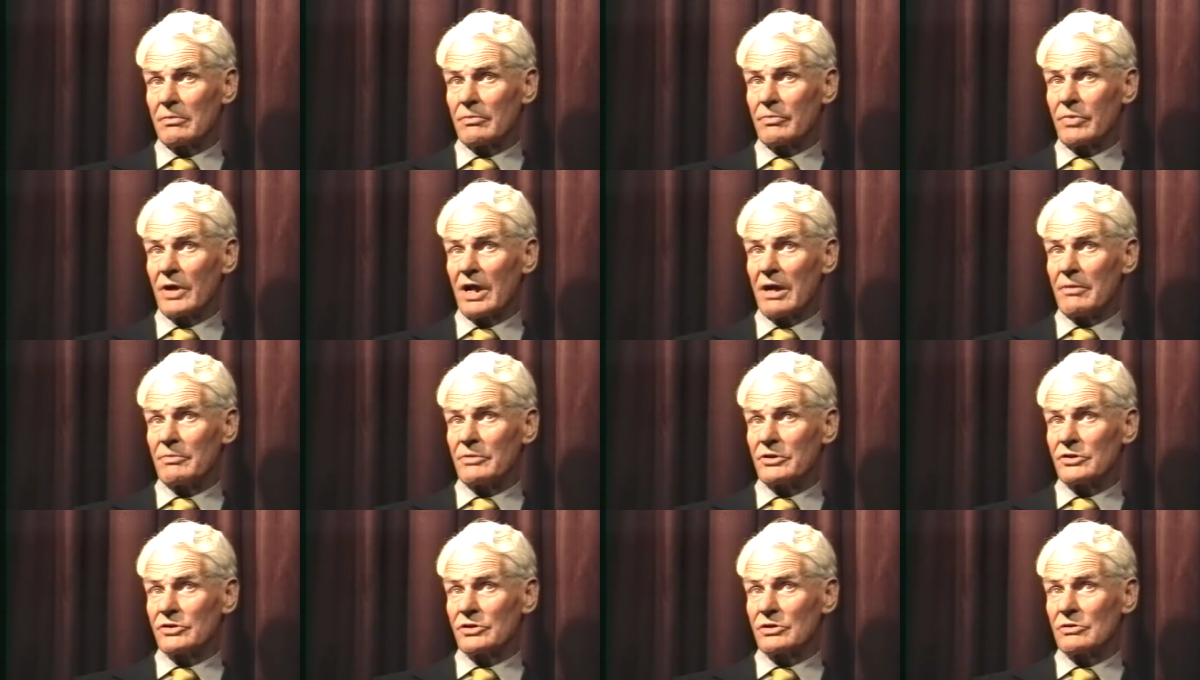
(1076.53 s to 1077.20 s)

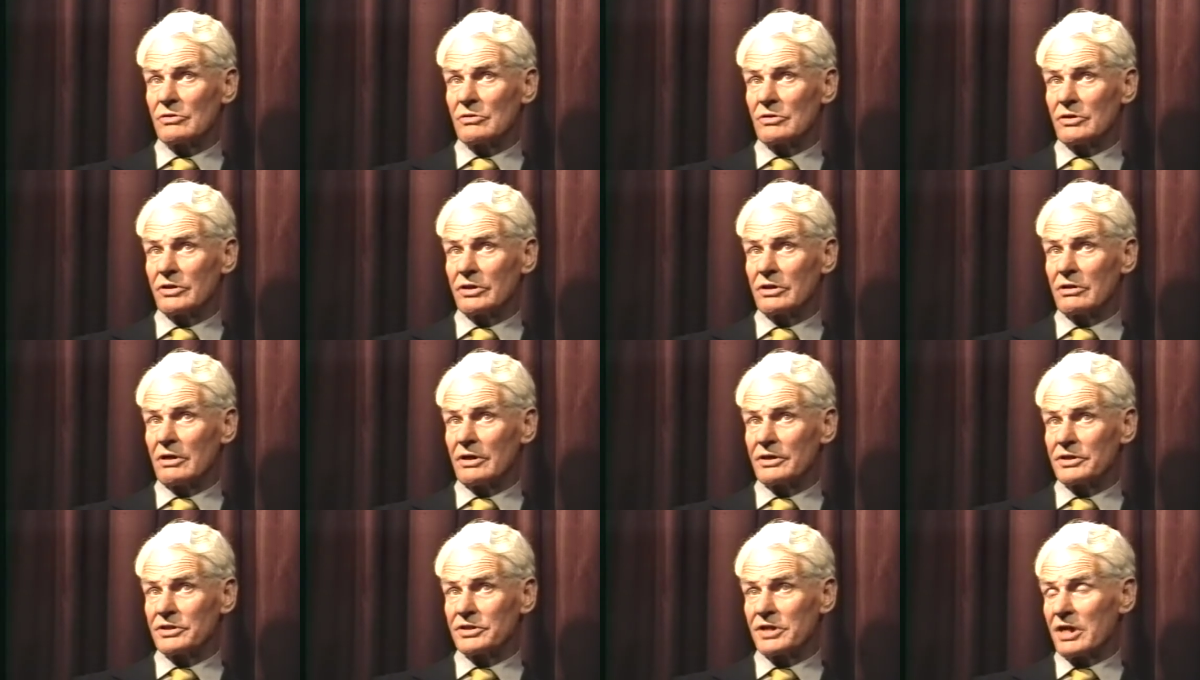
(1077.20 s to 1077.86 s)
primary school to go
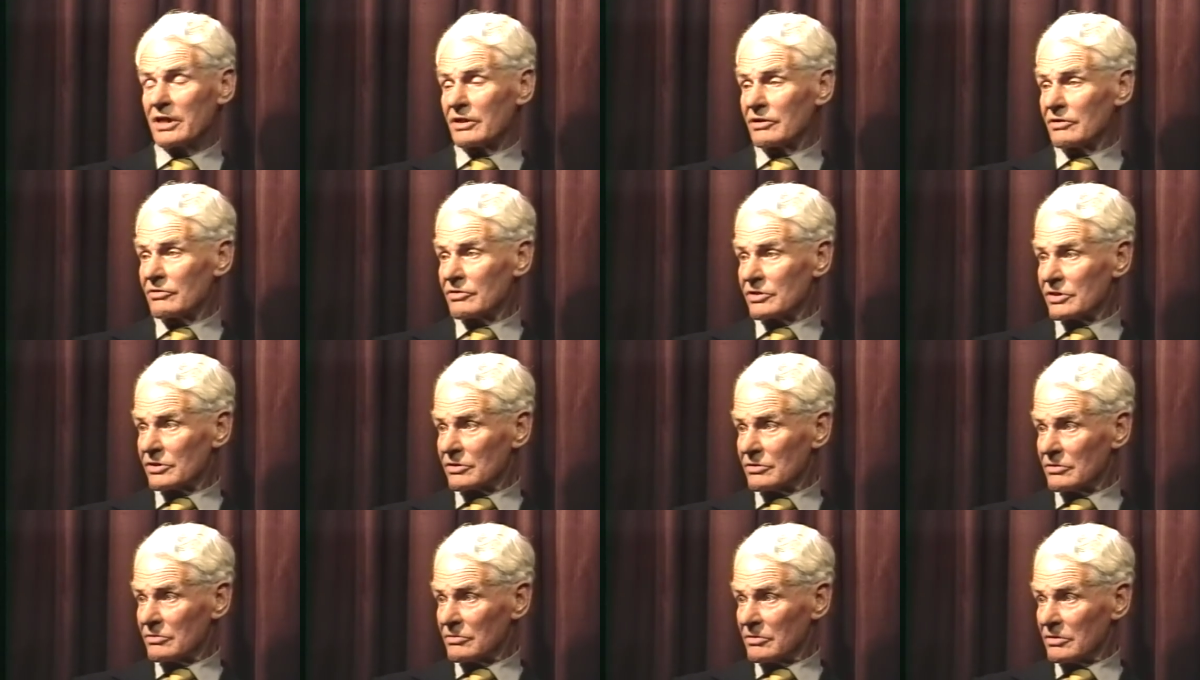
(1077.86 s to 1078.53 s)
on to secondary
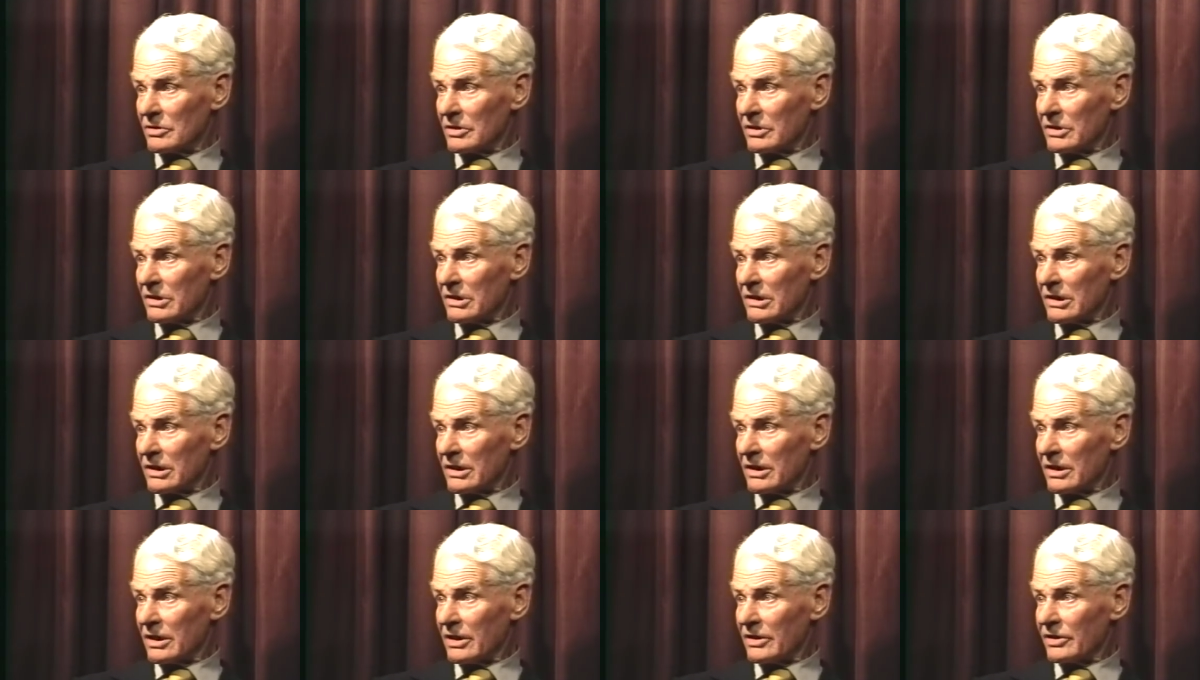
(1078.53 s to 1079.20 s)
school
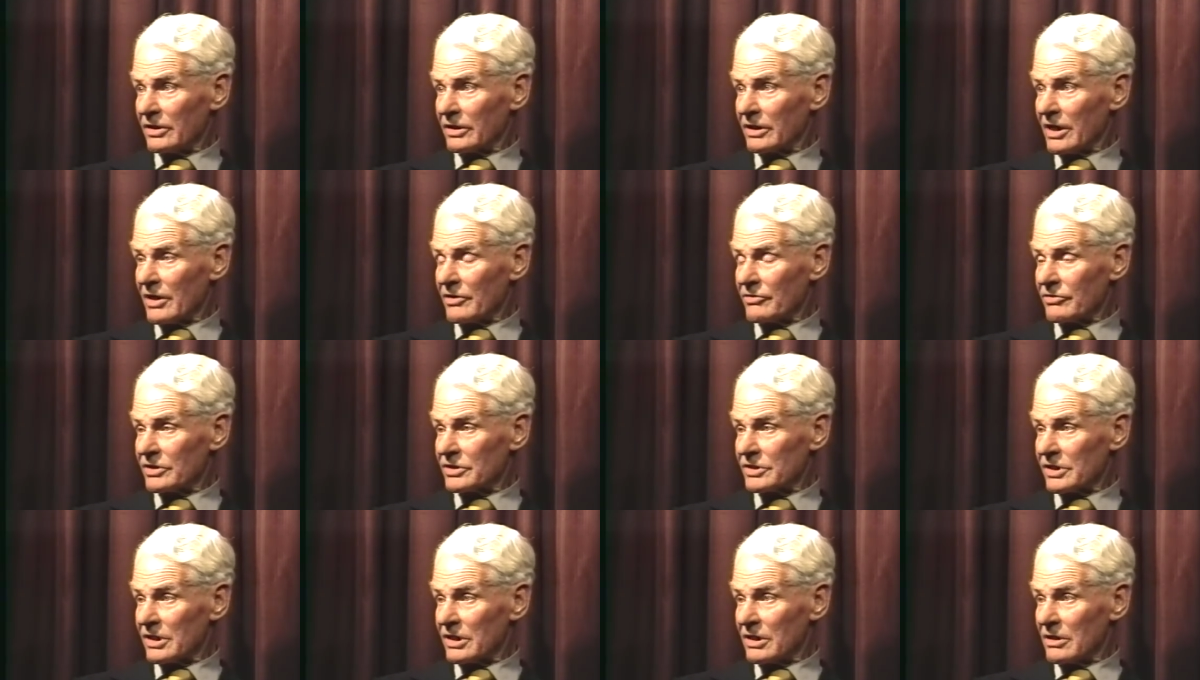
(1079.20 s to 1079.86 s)
in the country
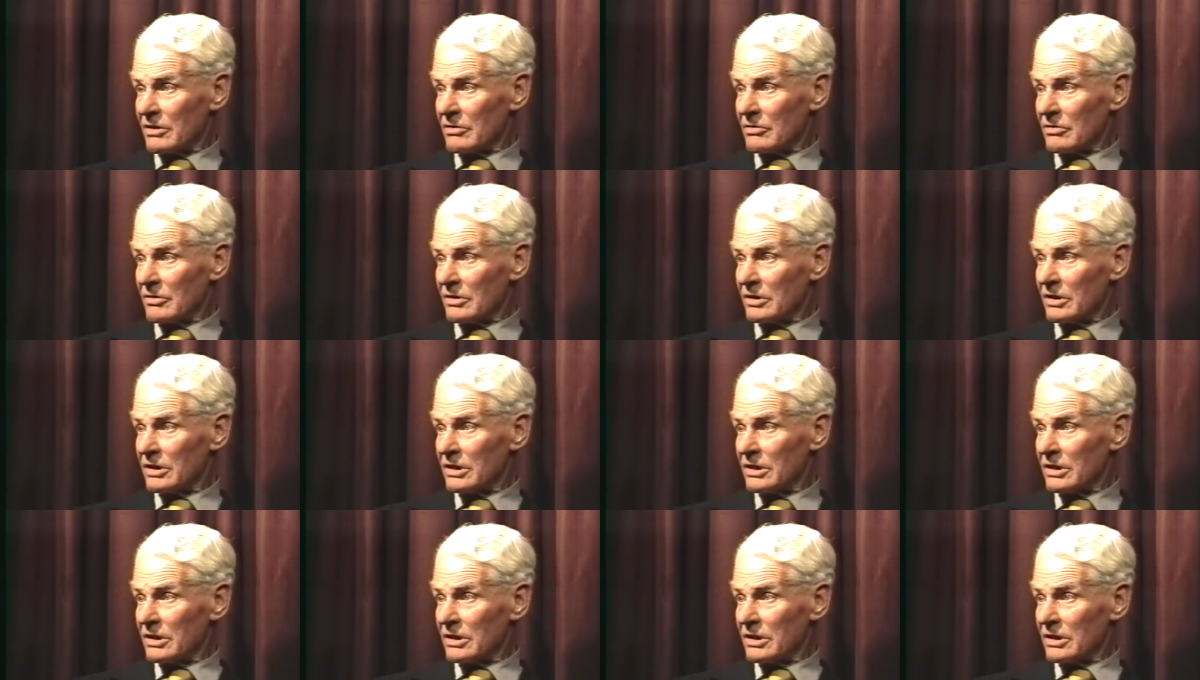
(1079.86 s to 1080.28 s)
as a whole,